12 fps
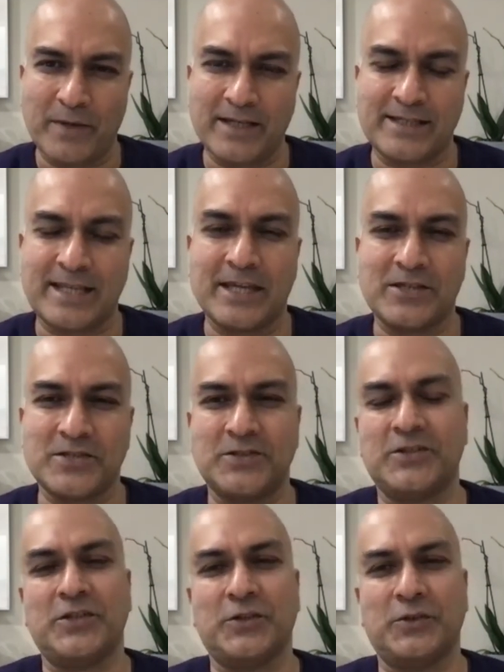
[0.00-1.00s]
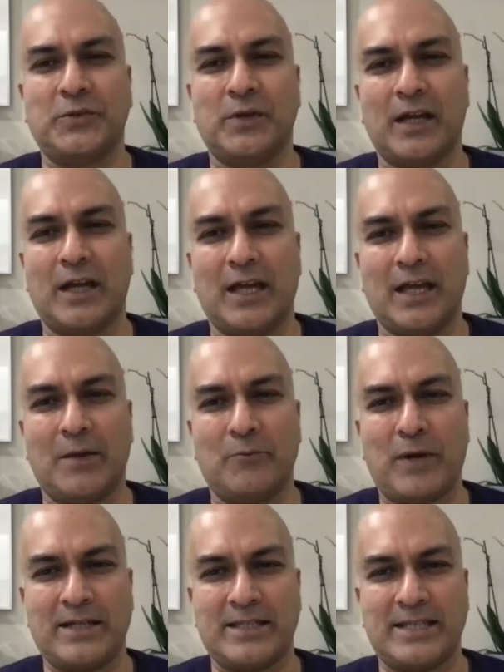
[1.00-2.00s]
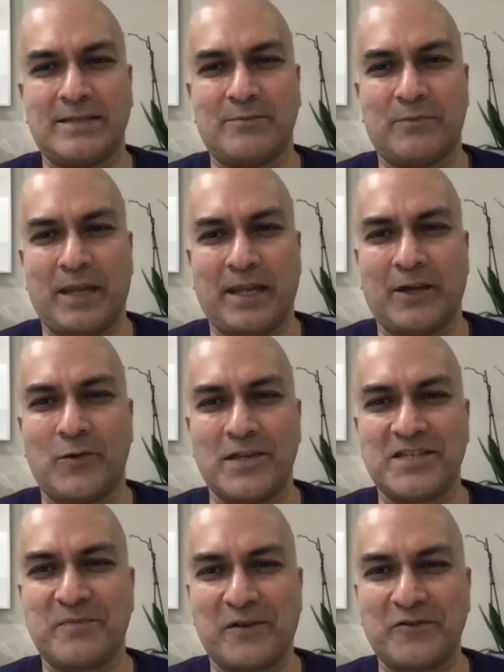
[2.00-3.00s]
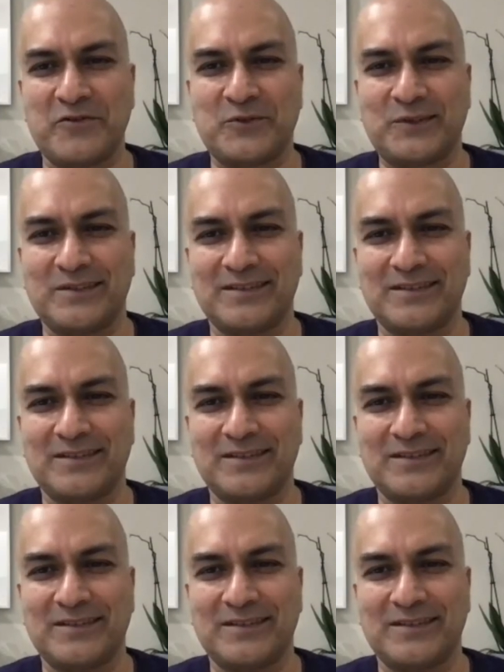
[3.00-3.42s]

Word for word: meditation do you um, practice? Being quite spiritual.